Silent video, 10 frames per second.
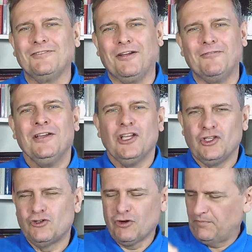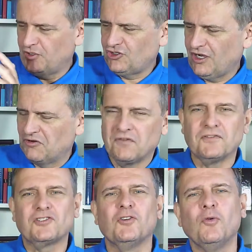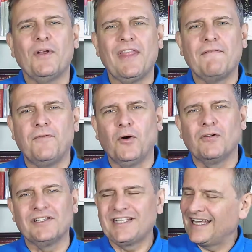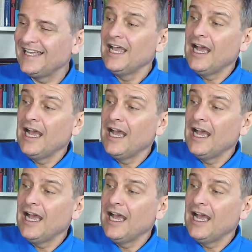You know, you drop your child off at school when they're 4 and say,